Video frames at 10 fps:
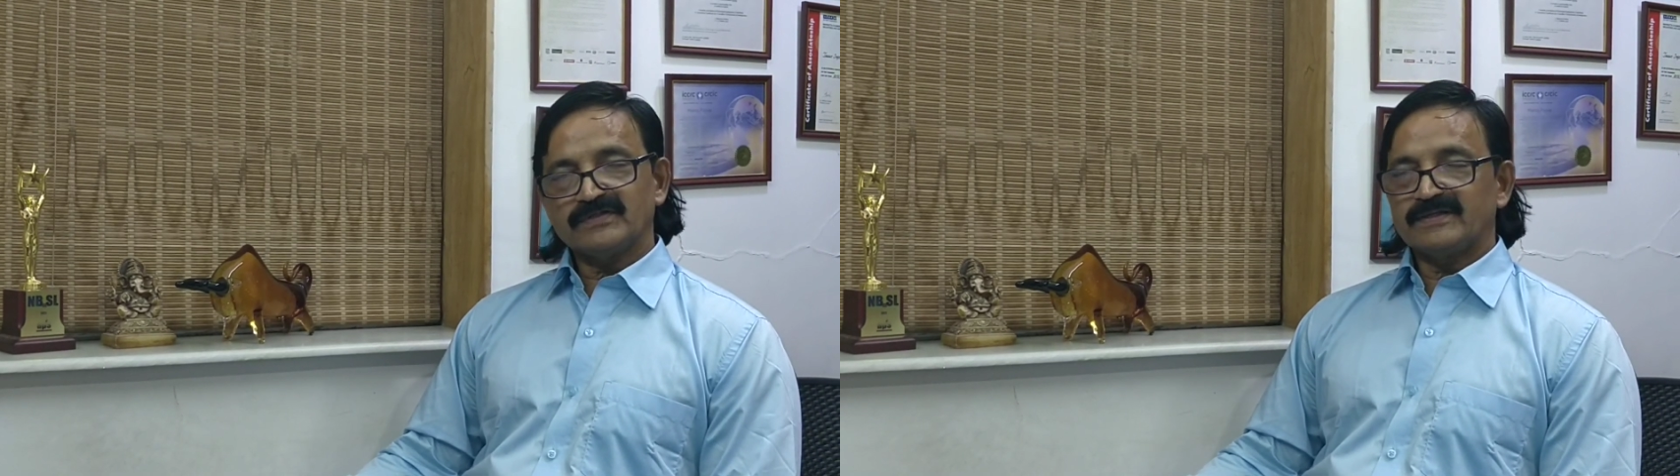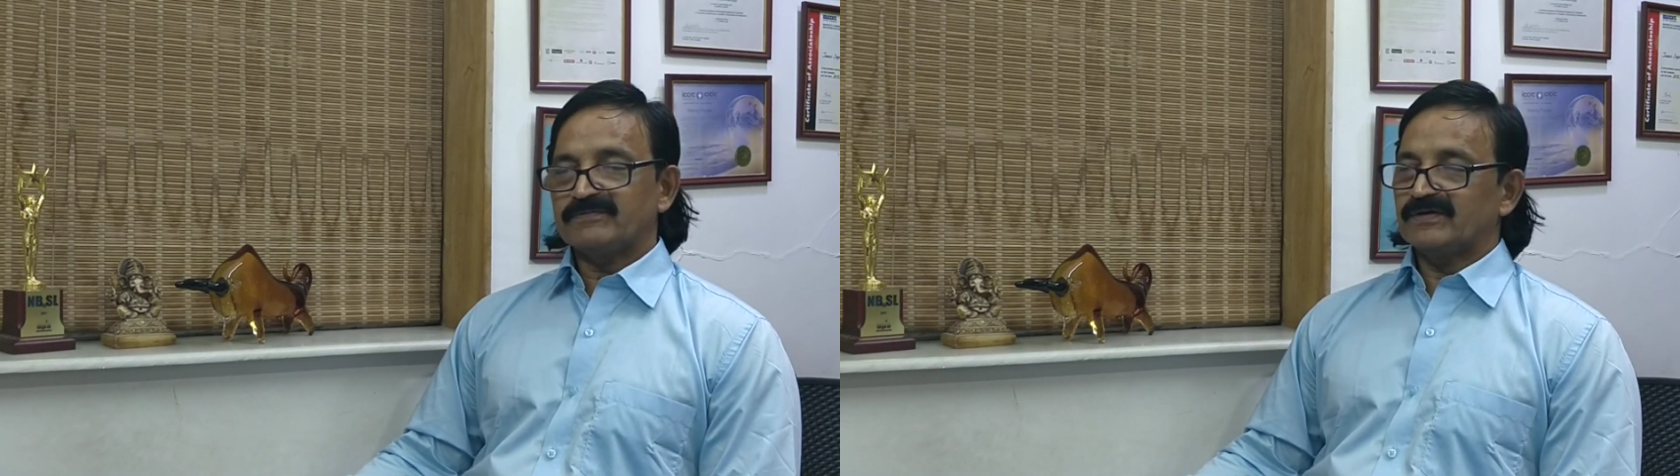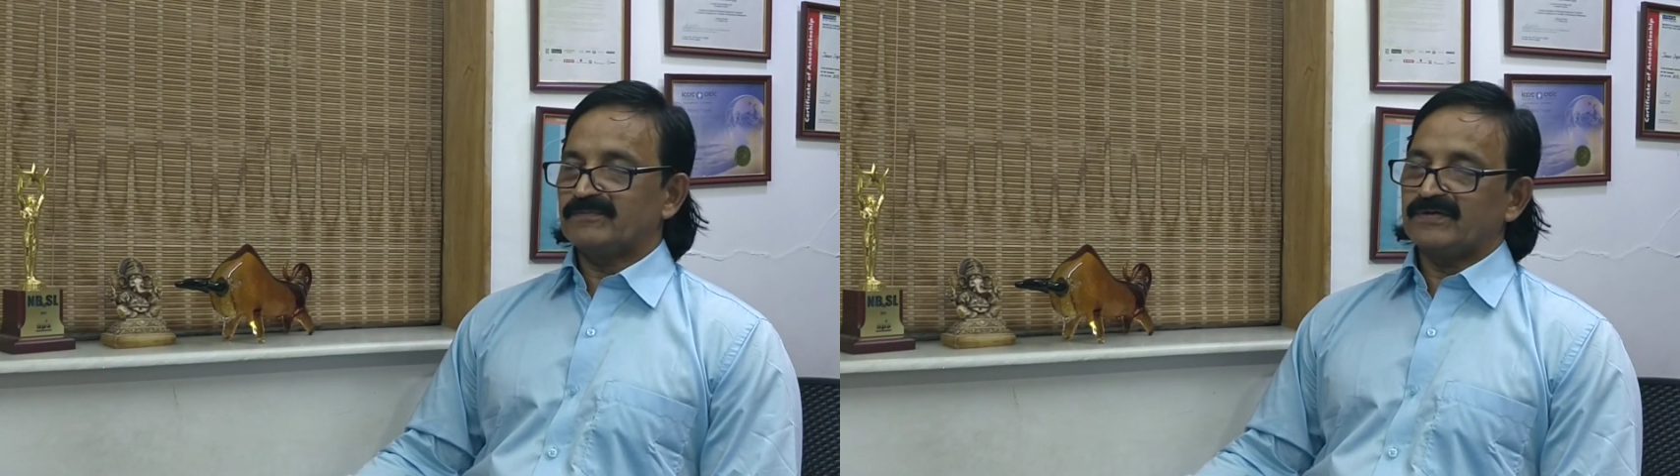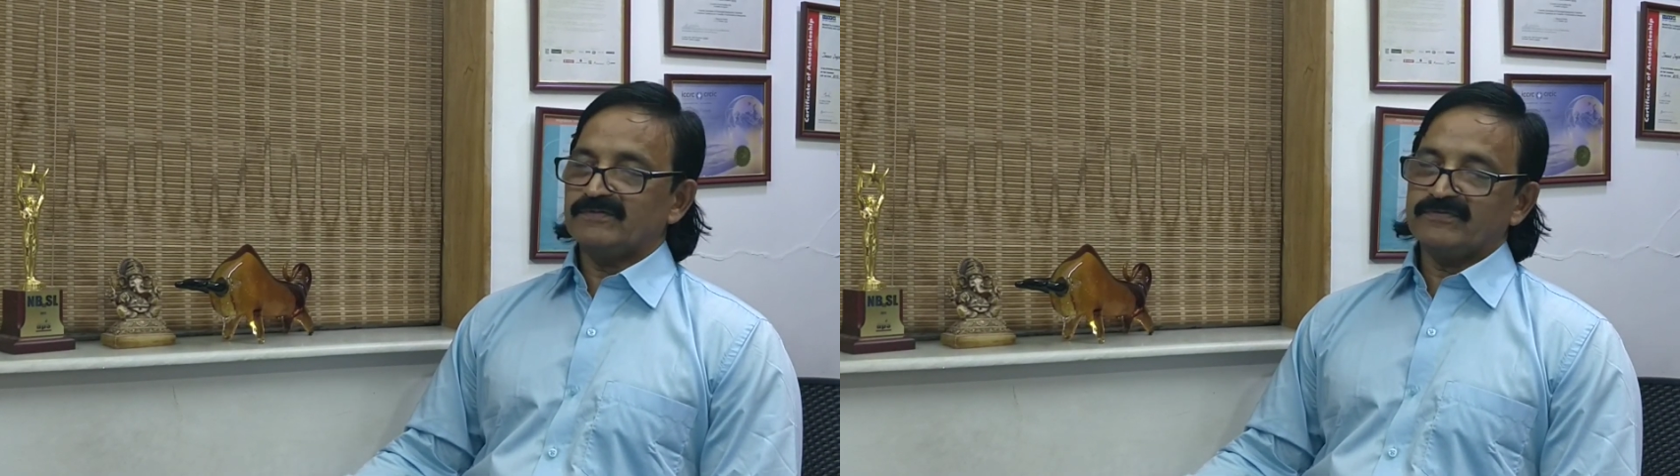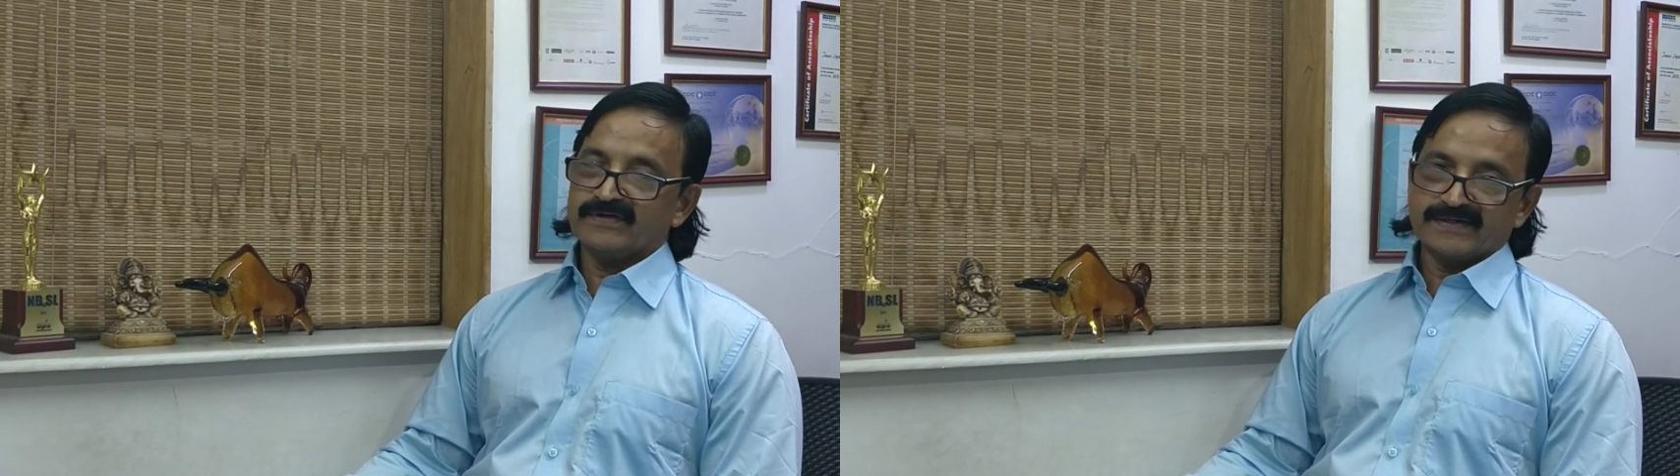if you apply
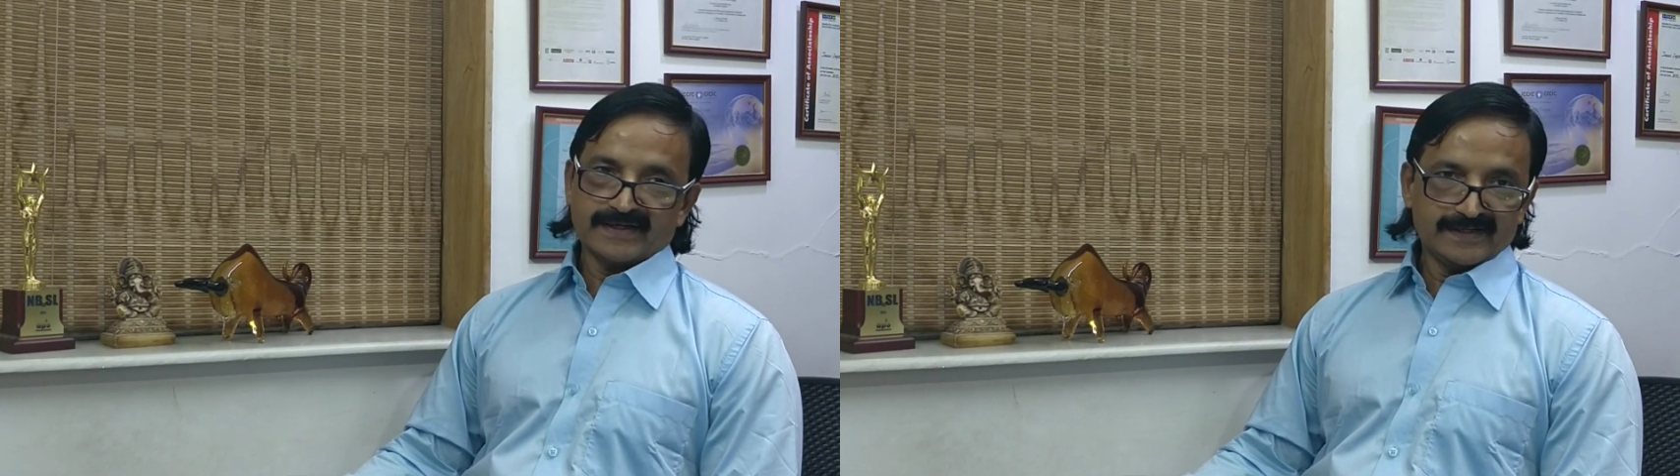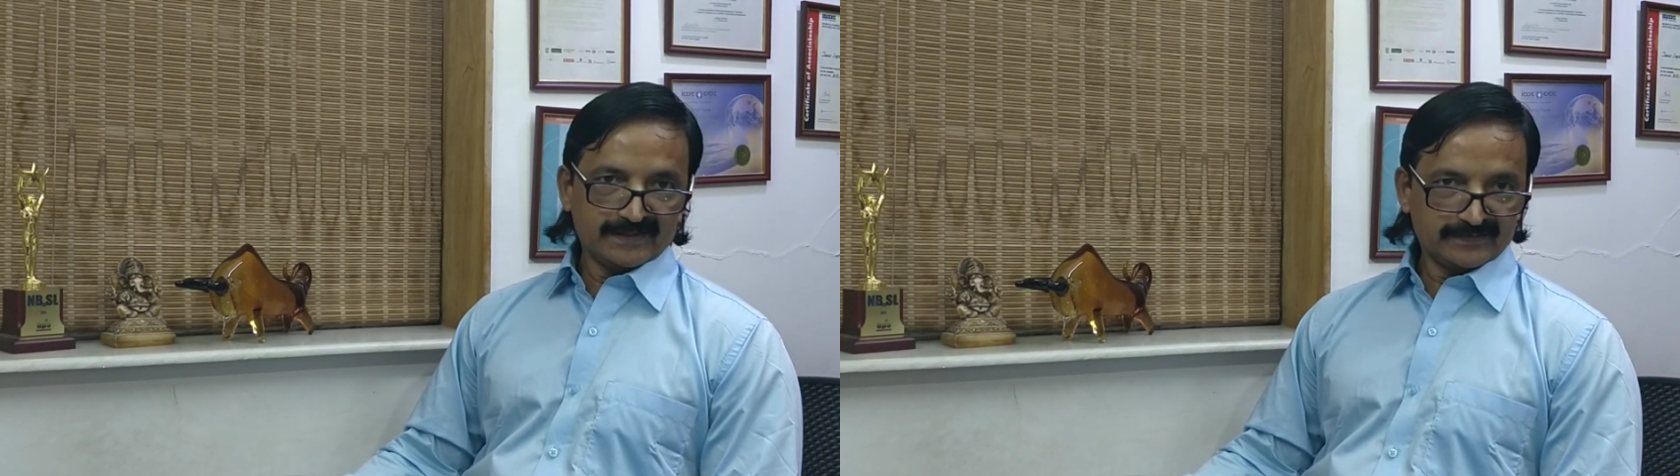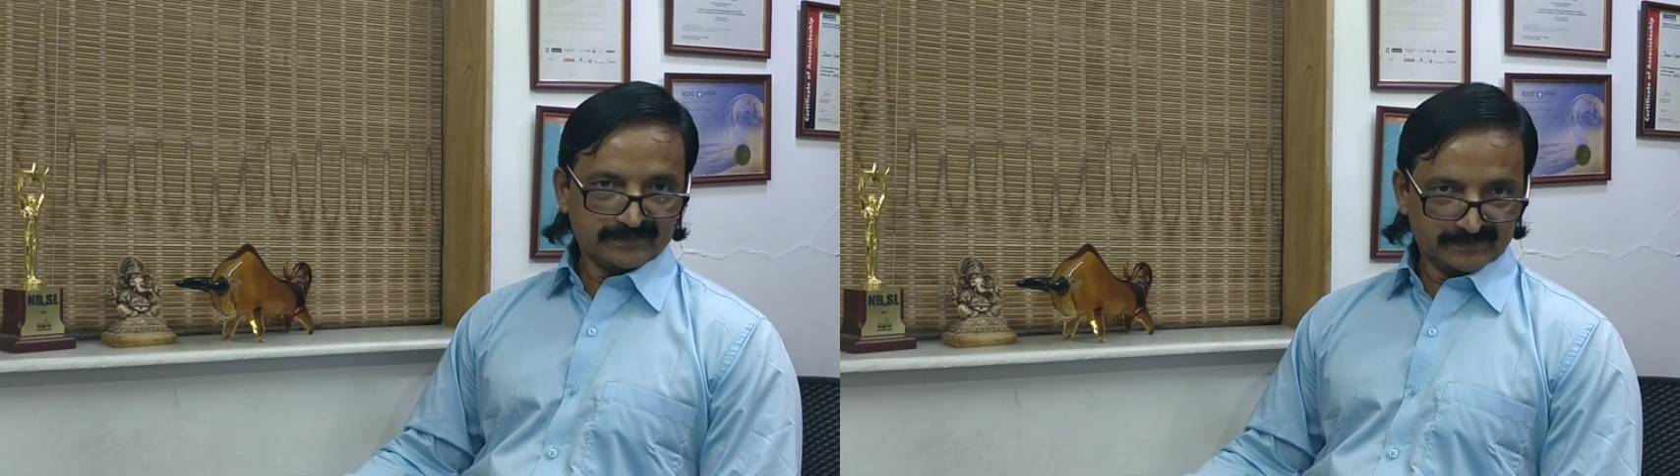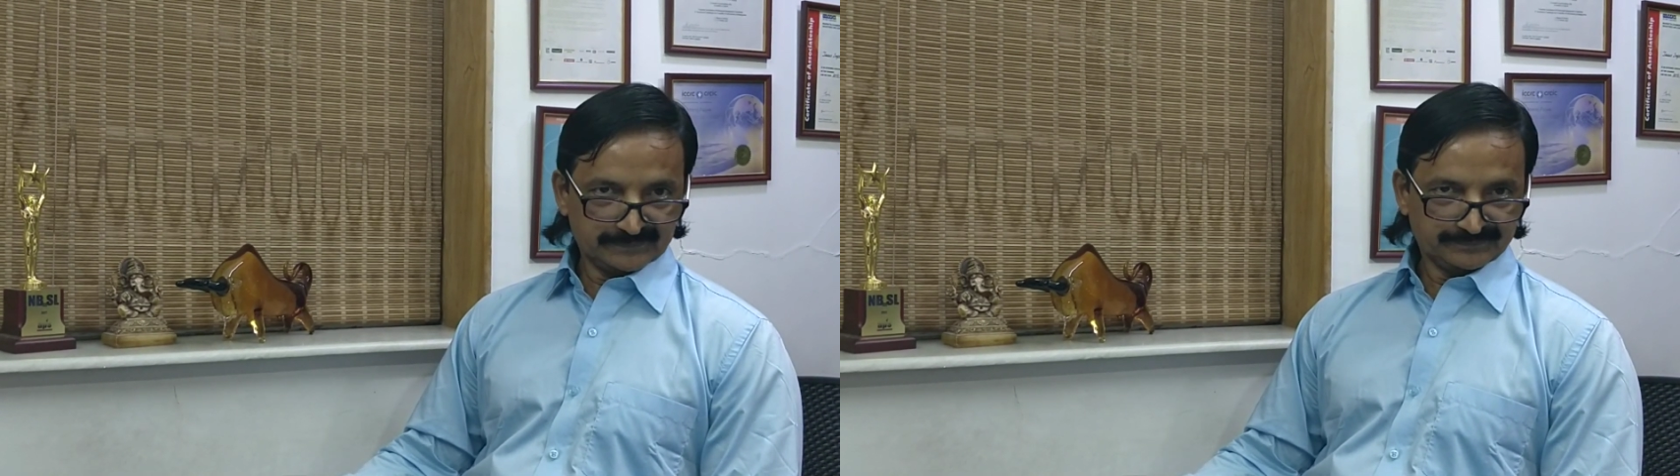for Canada also,